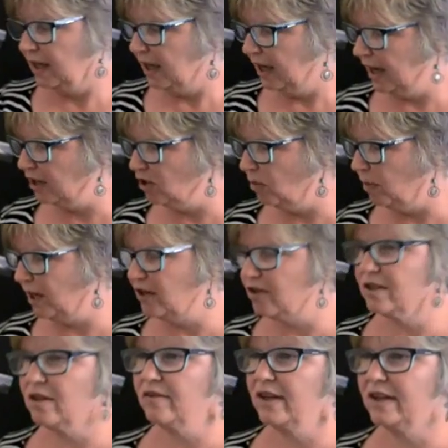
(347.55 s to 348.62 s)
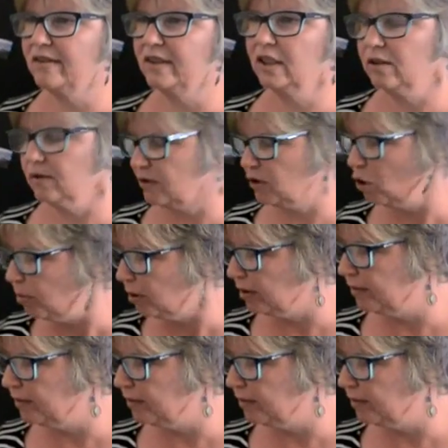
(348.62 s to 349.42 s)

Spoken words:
and you make yourself kind of a little scooper.